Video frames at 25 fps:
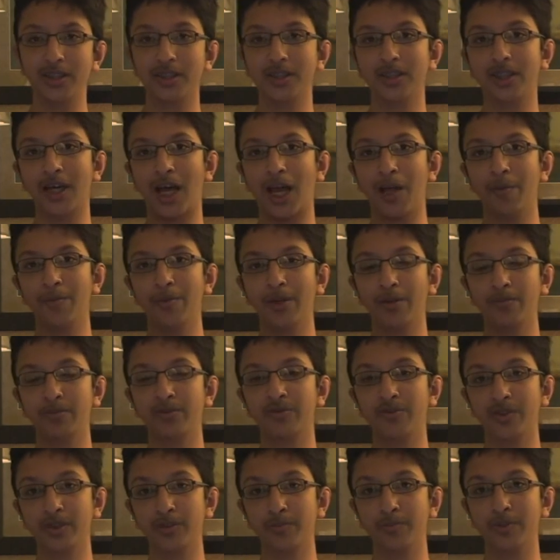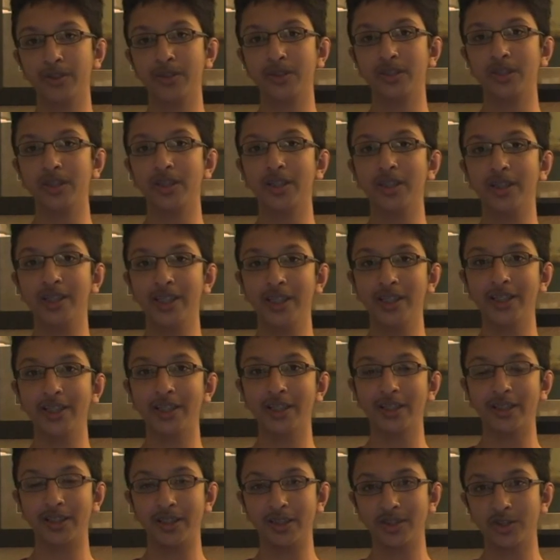The IBM's first PC
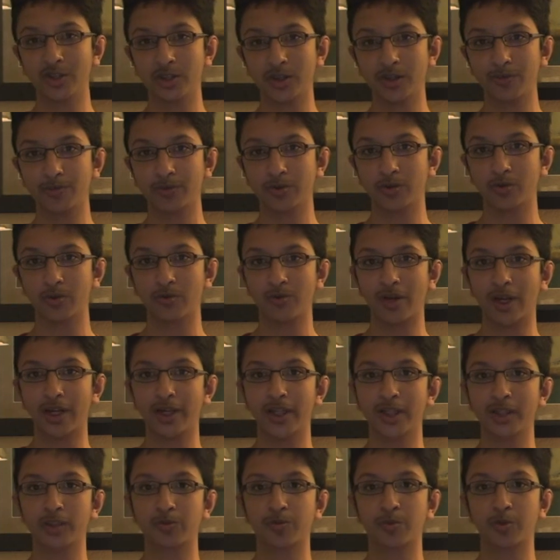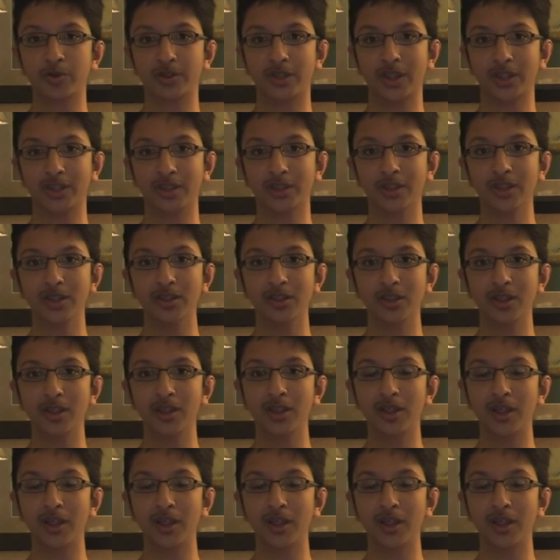needed these chips to run its processors